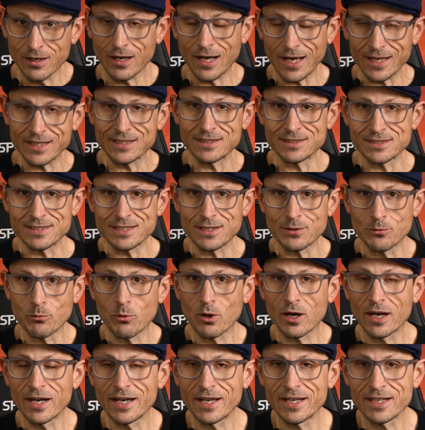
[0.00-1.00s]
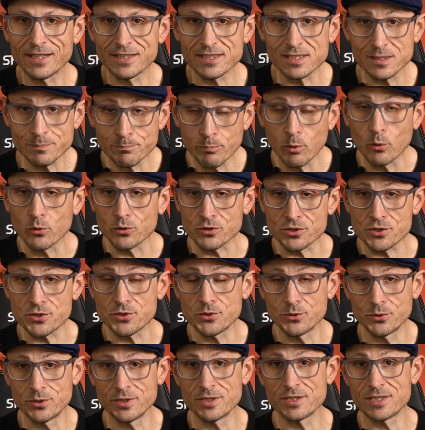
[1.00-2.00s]
I can see why sports
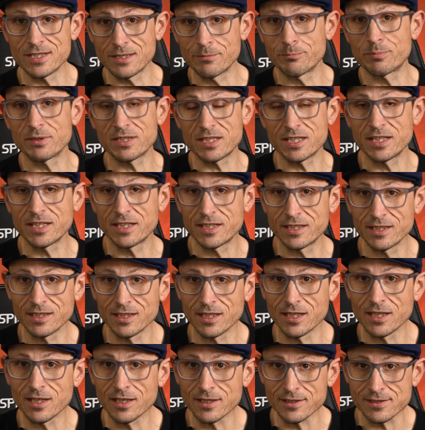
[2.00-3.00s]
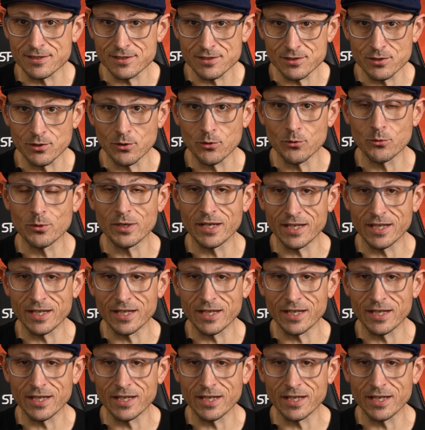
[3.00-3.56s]
shooters in particular are so